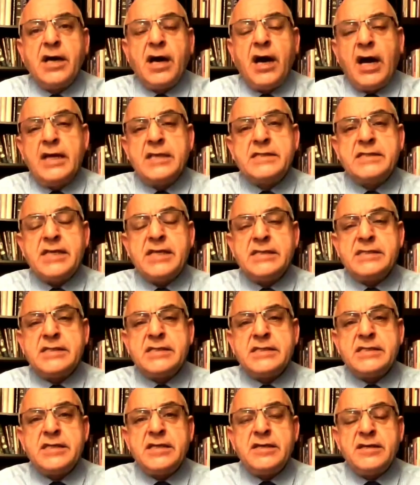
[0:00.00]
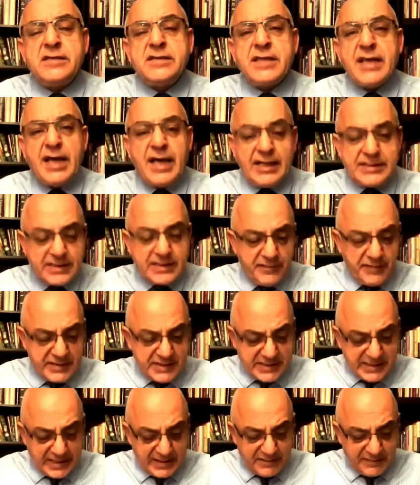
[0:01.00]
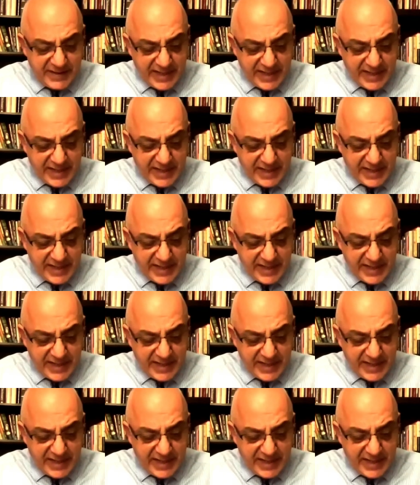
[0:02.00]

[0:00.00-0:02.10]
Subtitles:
Identity, as I was saying,